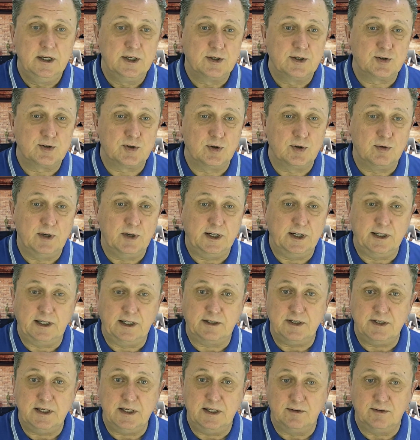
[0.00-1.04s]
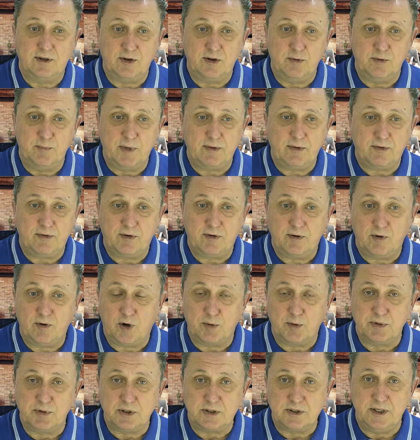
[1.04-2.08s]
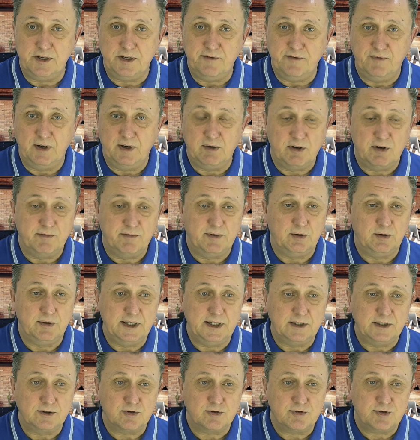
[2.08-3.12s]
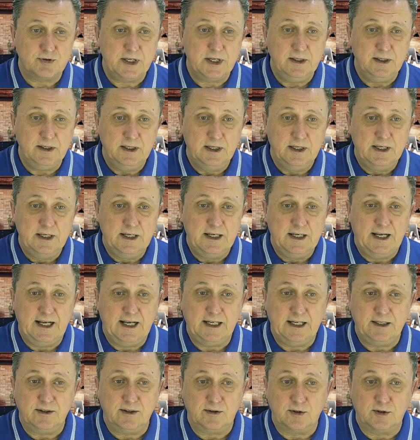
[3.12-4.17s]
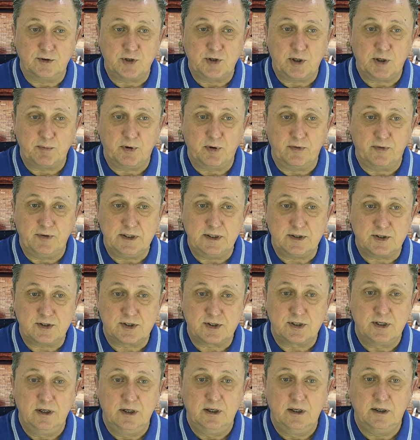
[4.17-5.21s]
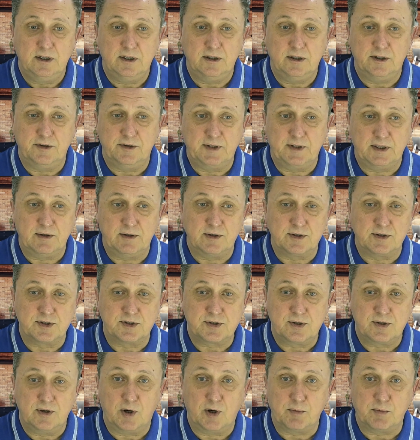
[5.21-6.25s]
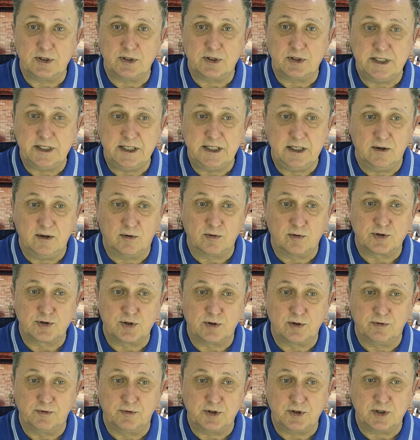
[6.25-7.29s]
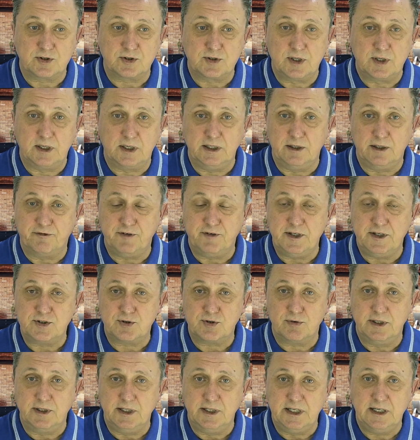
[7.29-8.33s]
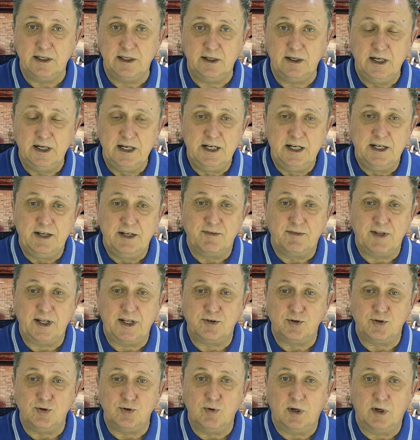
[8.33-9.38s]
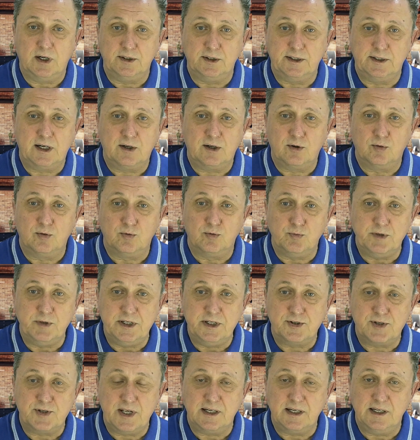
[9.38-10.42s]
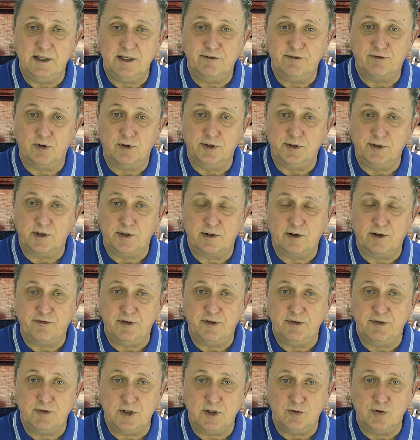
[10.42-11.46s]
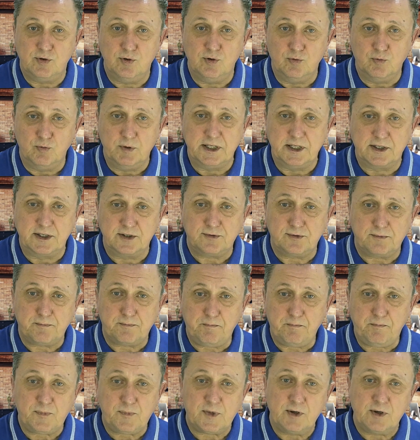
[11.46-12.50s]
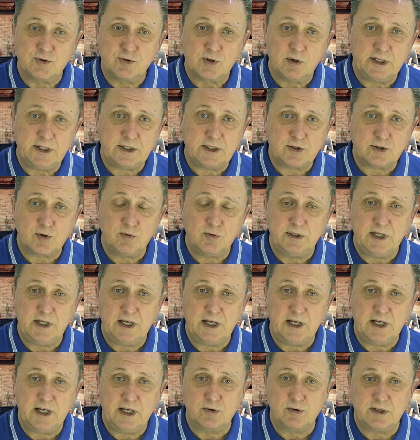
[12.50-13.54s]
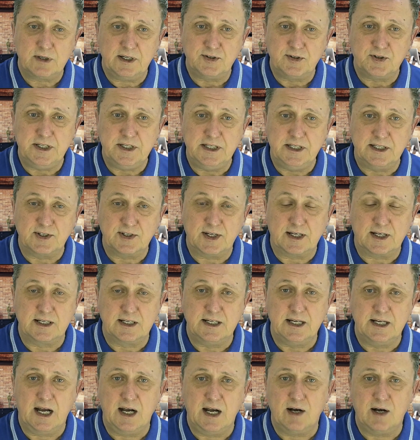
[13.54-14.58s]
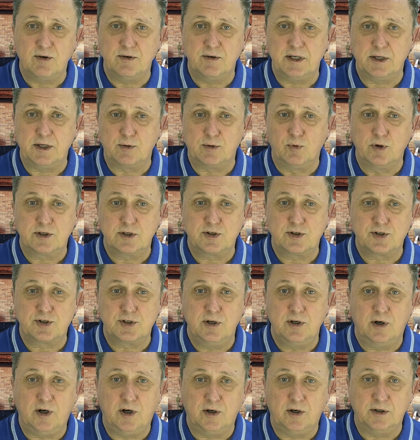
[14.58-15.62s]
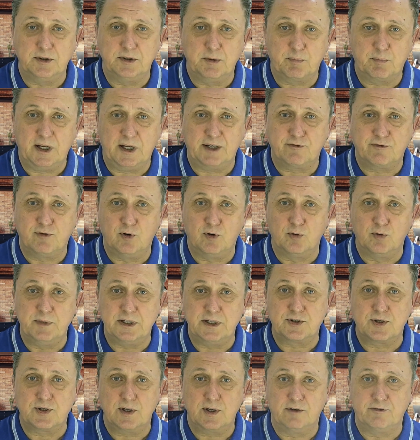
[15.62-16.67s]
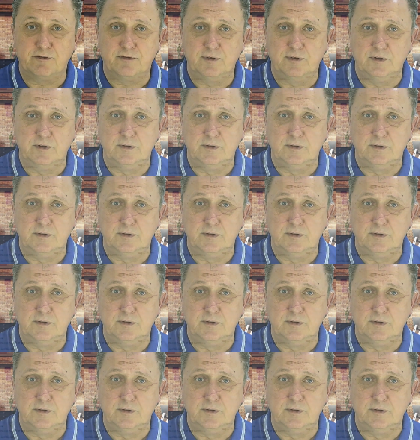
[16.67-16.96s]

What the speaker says: So, and at the end of the month, obviously very, very interesting. And on top of this, there is obviously also just a little feature in here that you are now restaking for another 52 weeks. So let's go and have a look and see exactly how it works on the platform itself.